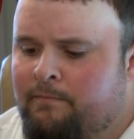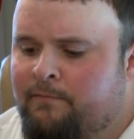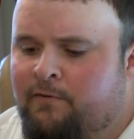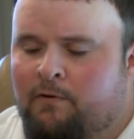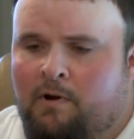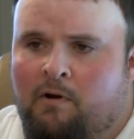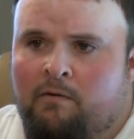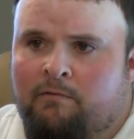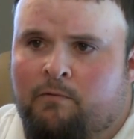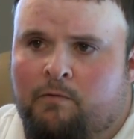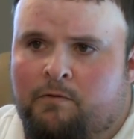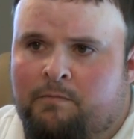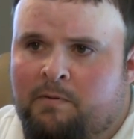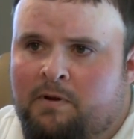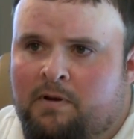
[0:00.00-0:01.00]
for law
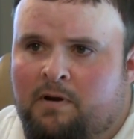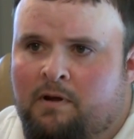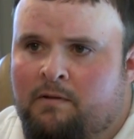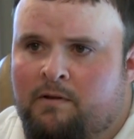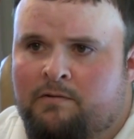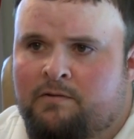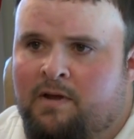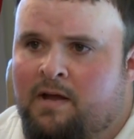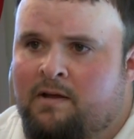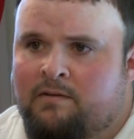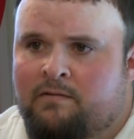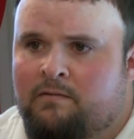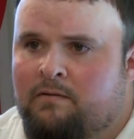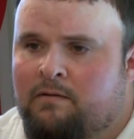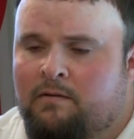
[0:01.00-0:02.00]
enforcement. You know, those
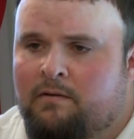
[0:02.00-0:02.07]
guys,